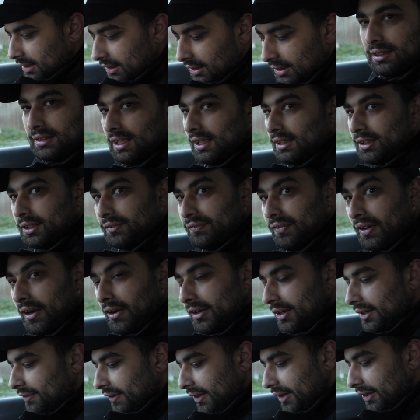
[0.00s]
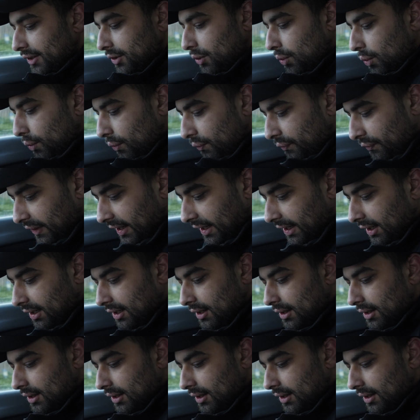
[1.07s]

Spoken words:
Another very cool thing